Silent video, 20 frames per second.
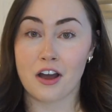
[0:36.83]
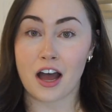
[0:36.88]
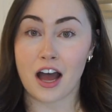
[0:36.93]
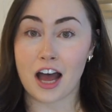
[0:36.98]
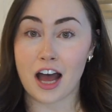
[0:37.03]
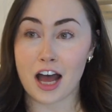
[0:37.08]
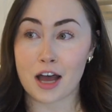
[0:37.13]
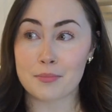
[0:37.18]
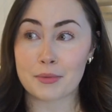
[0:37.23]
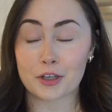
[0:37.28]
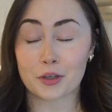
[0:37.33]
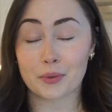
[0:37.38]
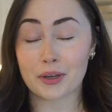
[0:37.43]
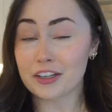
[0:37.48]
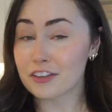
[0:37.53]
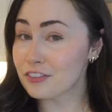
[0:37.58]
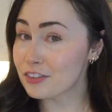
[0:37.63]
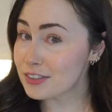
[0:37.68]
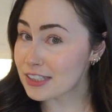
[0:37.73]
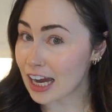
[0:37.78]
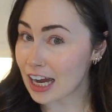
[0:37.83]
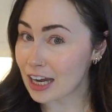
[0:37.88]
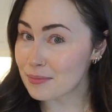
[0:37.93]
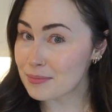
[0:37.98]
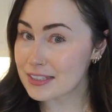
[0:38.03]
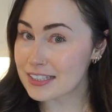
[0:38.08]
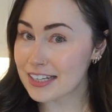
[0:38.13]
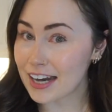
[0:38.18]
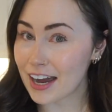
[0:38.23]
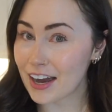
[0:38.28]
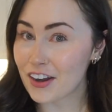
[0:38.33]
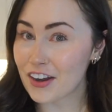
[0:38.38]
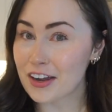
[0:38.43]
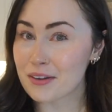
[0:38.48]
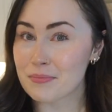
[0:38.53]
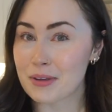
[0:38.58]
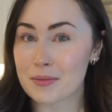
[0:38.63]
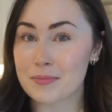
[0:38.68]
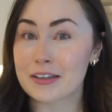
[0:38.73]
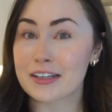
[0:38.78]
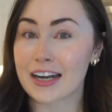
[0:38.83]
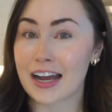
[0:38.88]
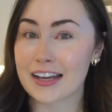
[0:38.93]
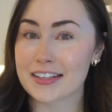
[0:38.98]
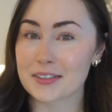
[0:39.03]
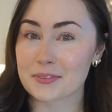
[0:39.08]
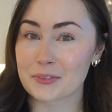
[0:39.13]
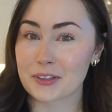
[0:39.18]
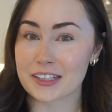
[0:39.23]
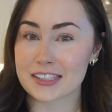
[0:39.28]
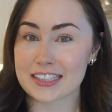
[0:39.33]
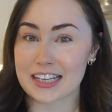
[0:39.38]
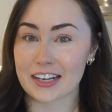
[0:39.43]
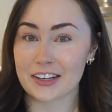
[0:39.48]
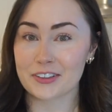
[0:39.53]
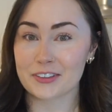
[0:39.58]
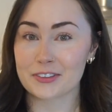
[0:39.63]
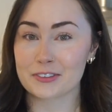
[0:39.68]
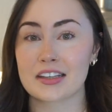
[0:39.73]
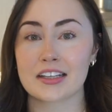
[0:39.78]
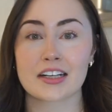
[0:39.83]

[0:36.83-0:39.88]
quite a few times now, and maybe it hasn't worked out.